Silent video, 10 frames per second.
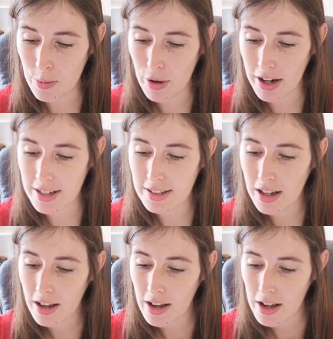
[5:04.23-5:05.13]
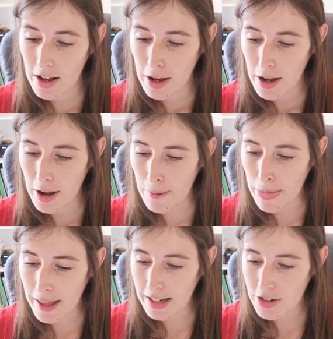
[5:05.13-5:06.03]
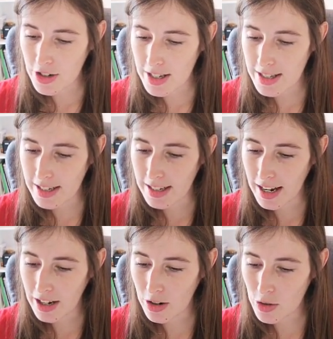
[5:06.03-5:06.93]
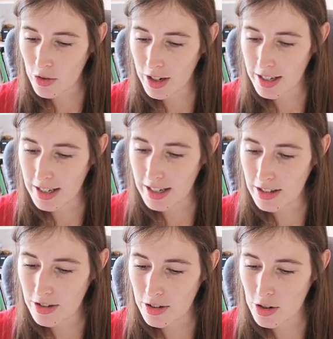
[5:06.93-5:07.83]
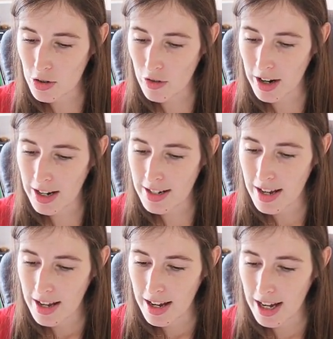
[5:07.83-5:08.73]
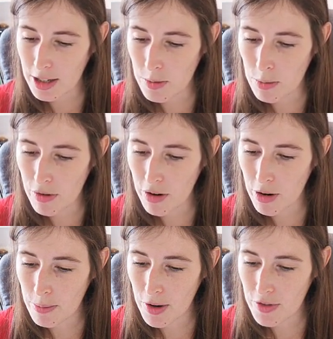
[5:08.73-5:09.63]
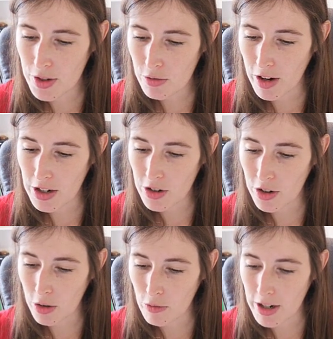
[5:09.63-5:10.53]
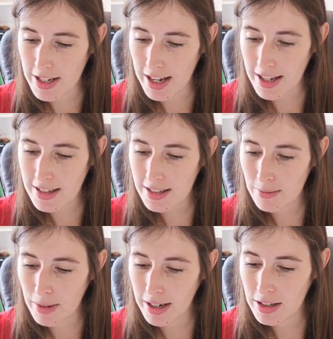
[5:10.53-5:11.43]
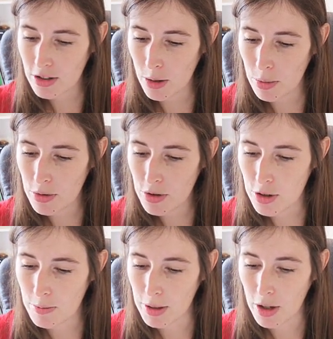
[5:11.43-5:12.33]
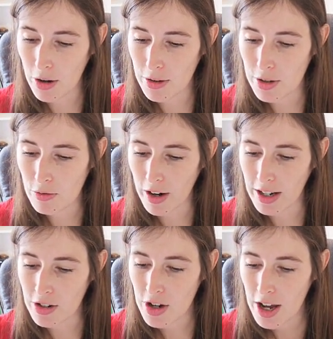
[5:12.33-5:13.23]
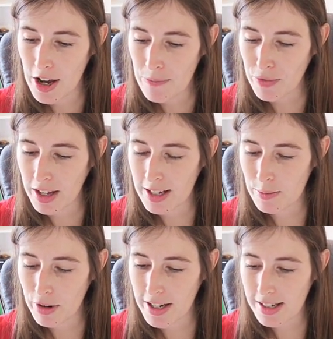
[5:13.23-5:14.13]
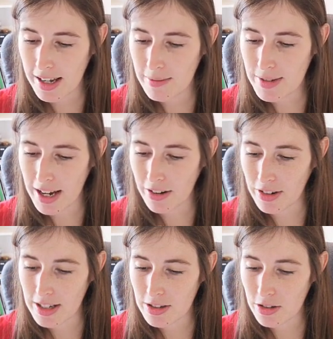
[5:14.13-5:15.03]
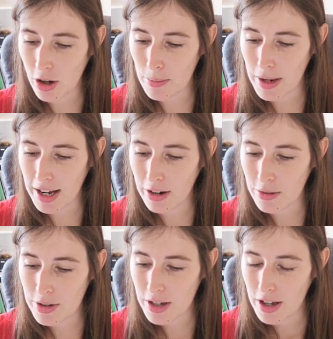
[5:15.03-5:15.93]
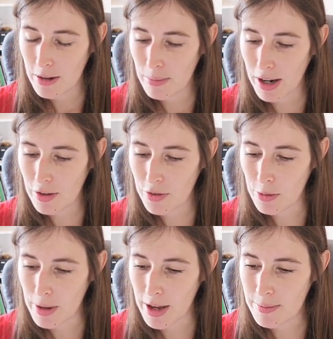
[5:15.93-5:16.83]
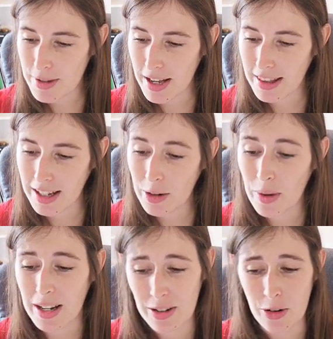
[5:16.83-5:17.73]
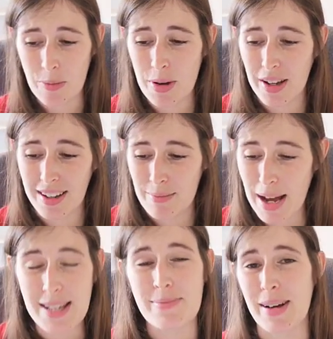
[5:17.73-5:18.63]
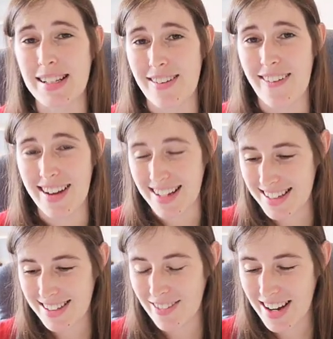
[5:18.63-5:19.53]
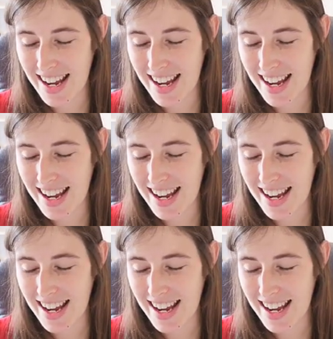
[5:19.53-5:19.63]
for price. And as you can see, I got triggered into this trade as we broke above this range and got a retest. My stop was just below this range, and price came down. It stopped me out by a few pips, and then it went up past my target. So